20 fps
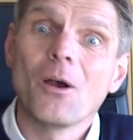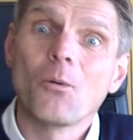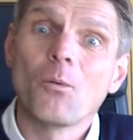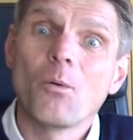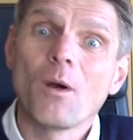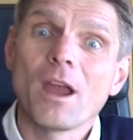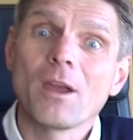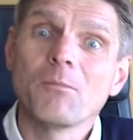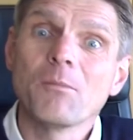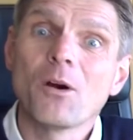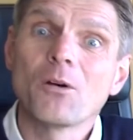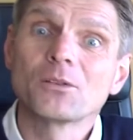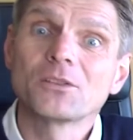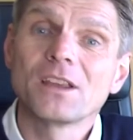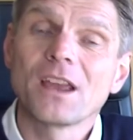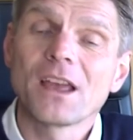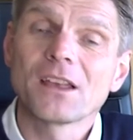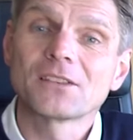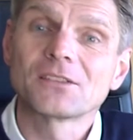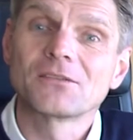Waymo
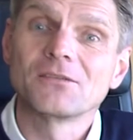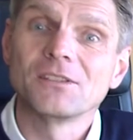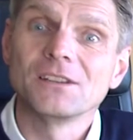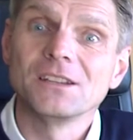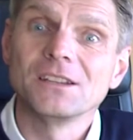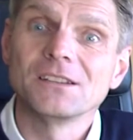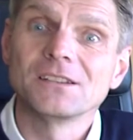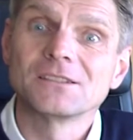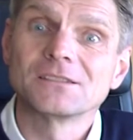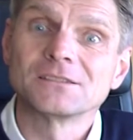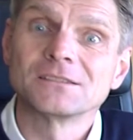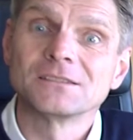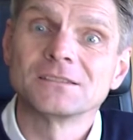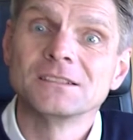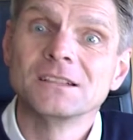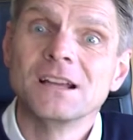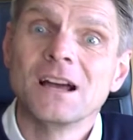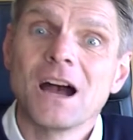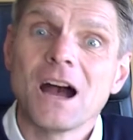test vehicle